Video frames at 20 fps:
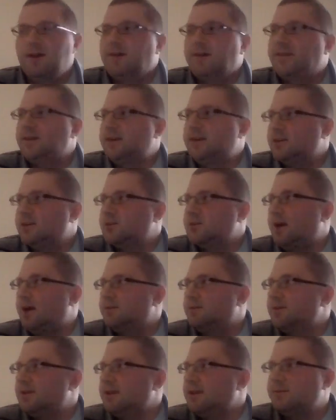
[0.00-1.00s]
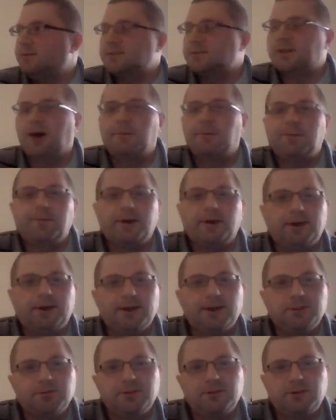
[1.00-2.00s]
The kids, I was helping my
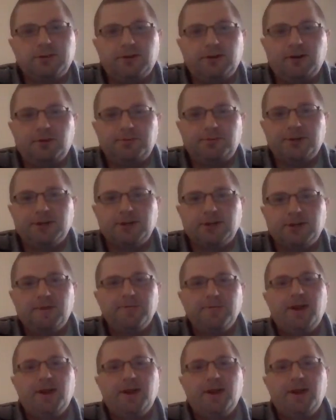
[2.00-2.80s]
kids with their homework.